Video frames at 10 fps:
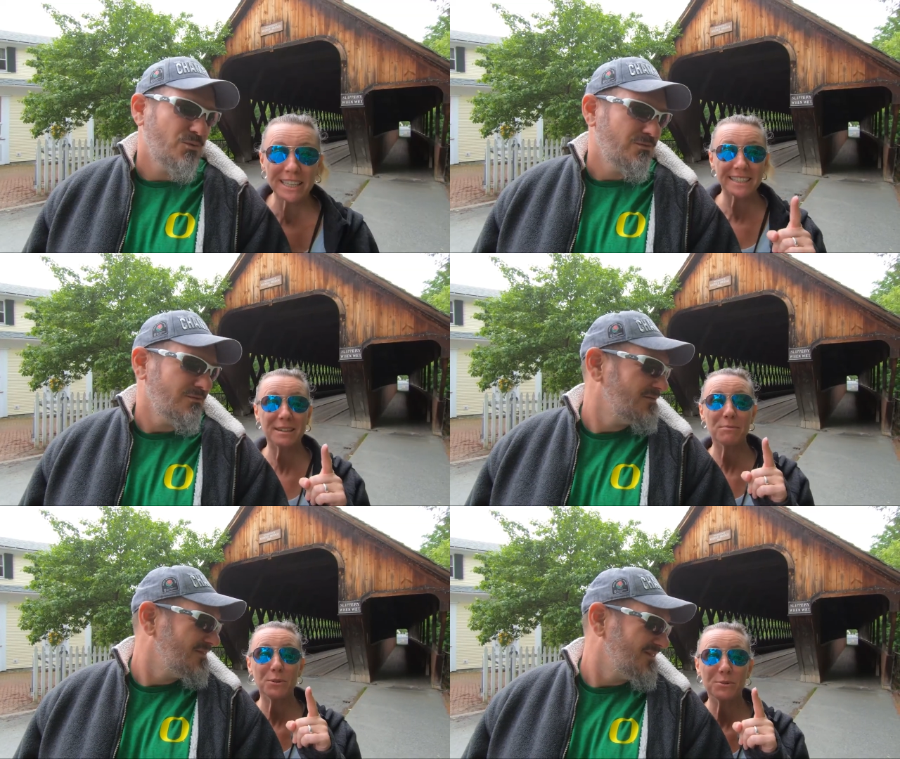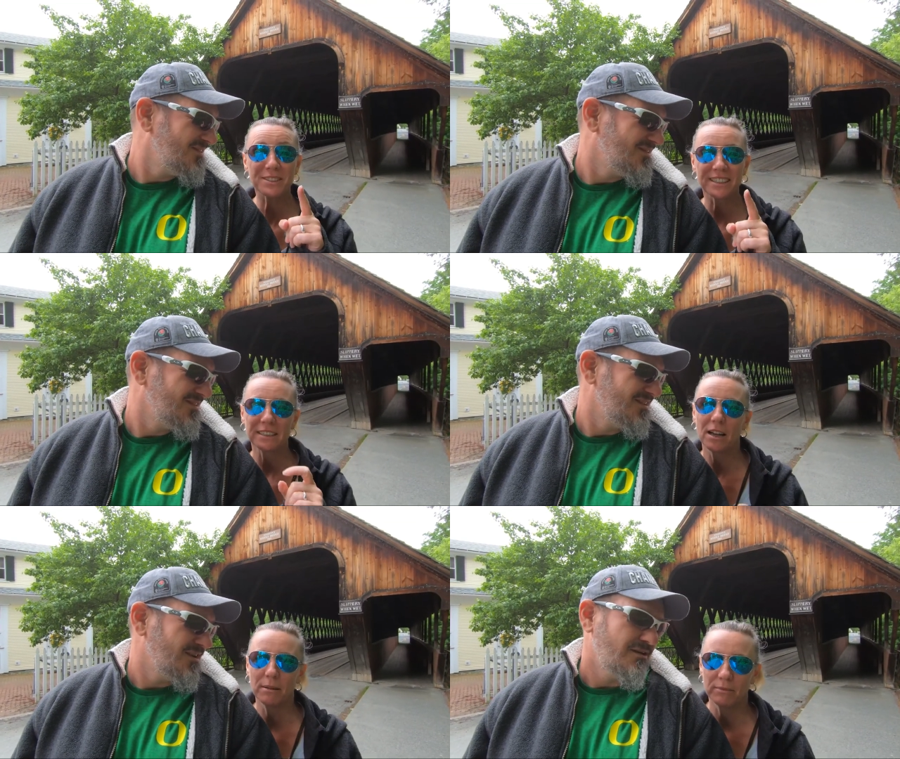Speaker 1: we did see a moose
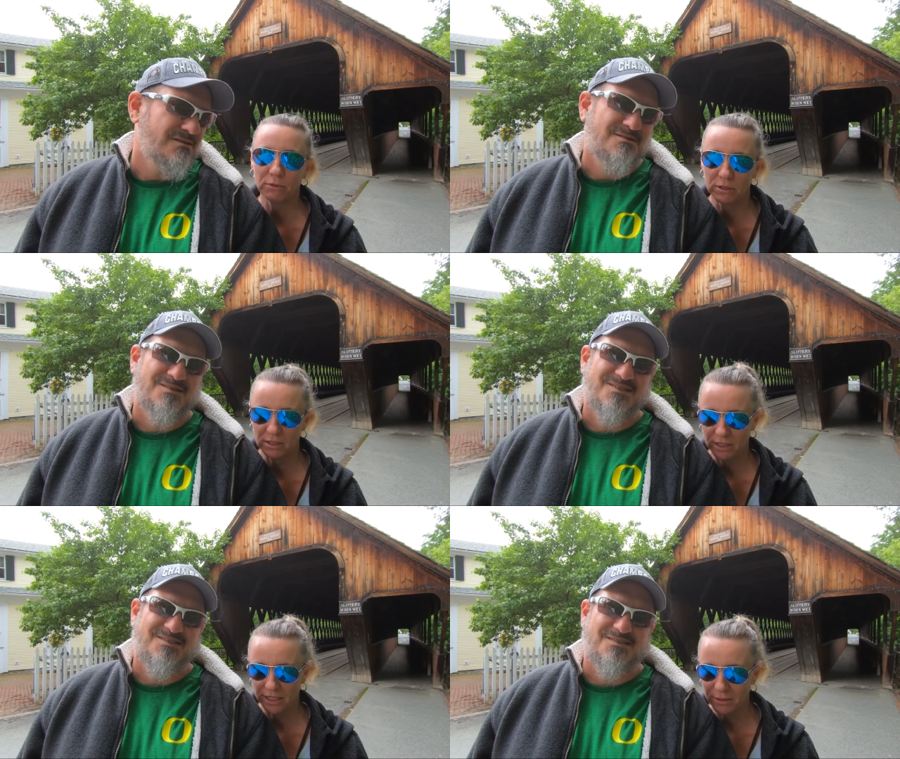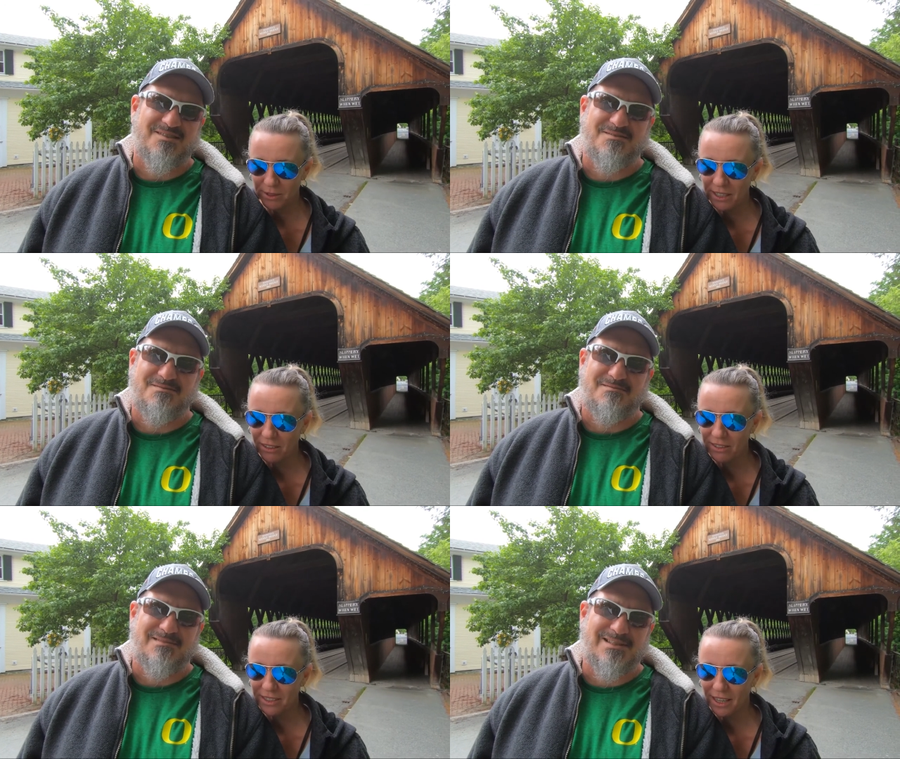unfortunately, he was
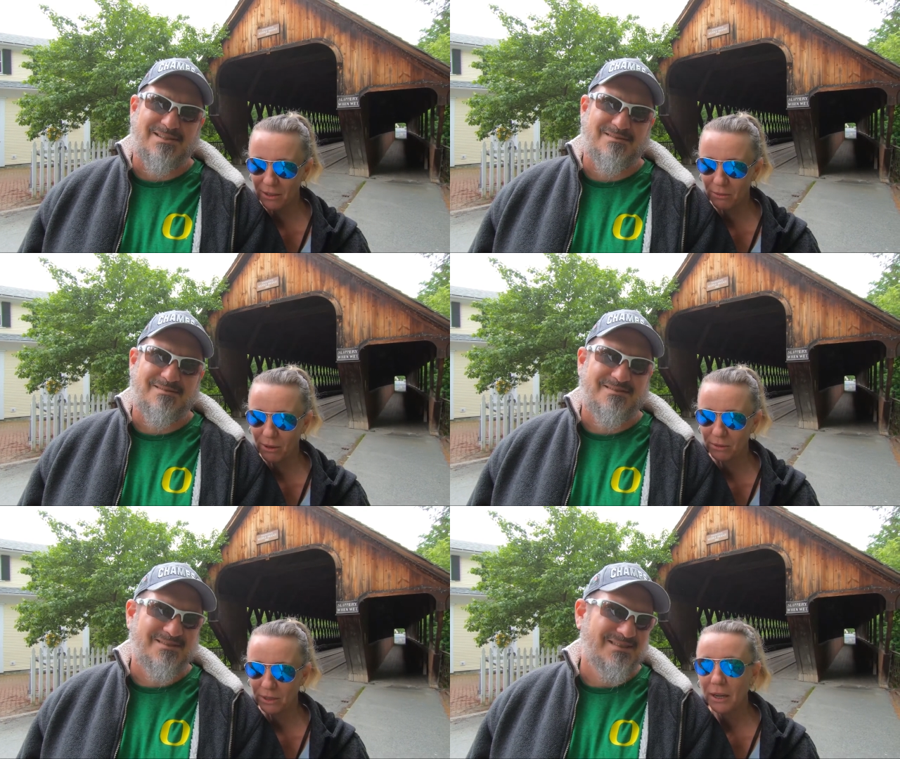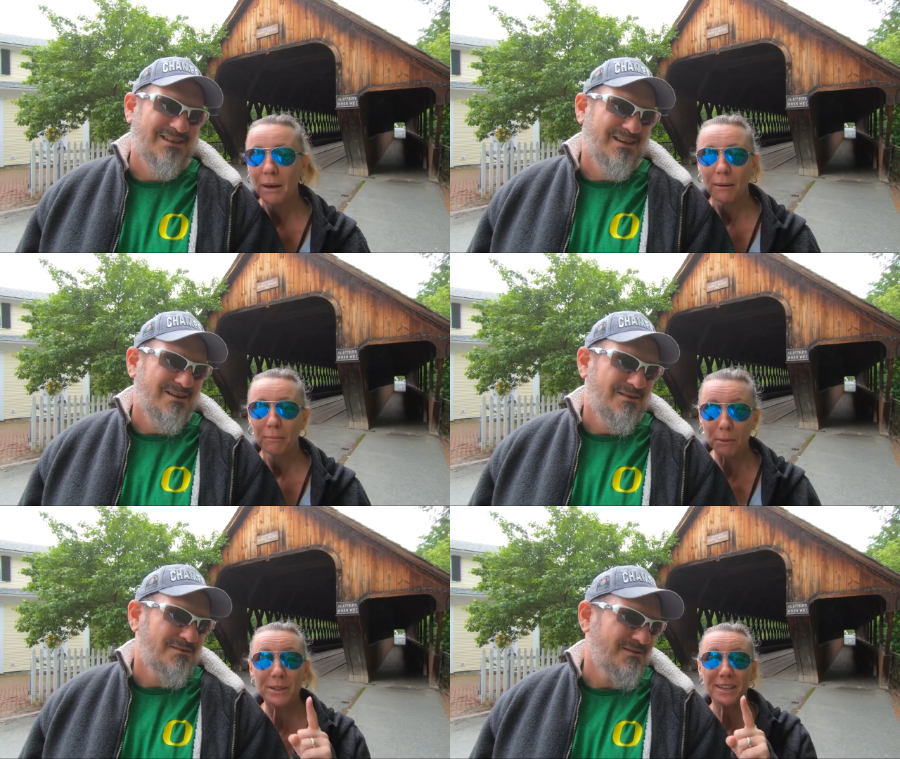down on the side yeah. of the road.
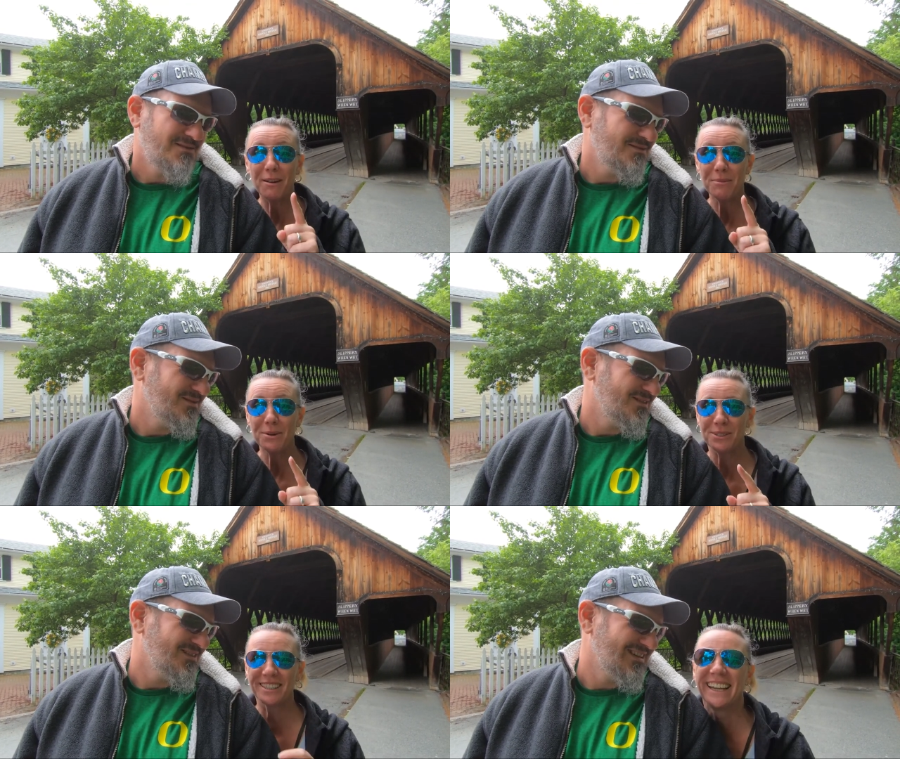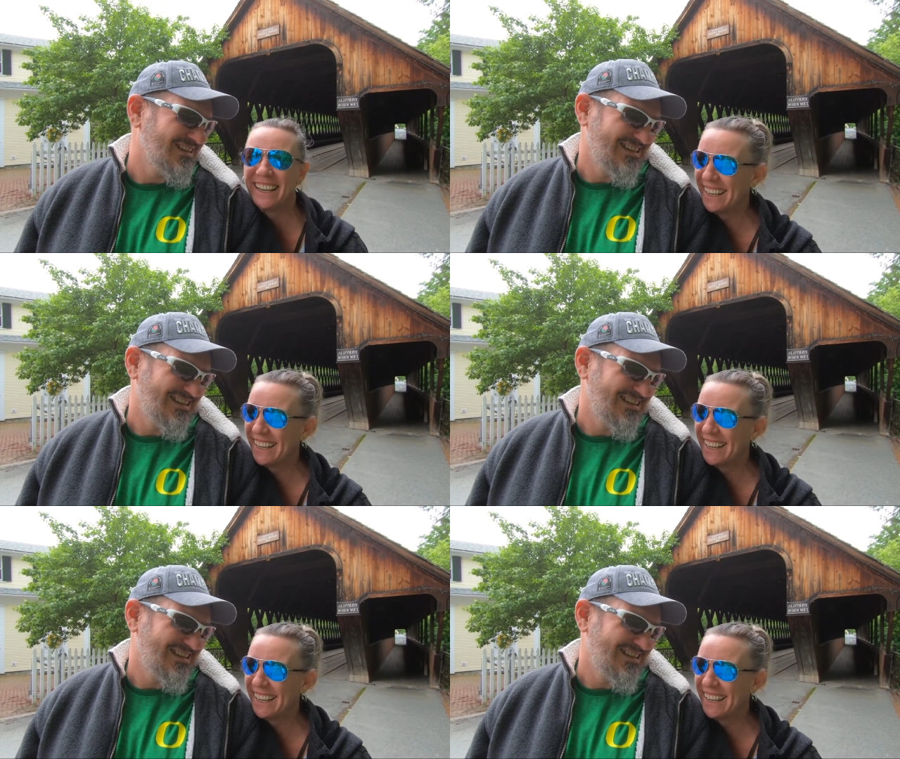But we saw a moose.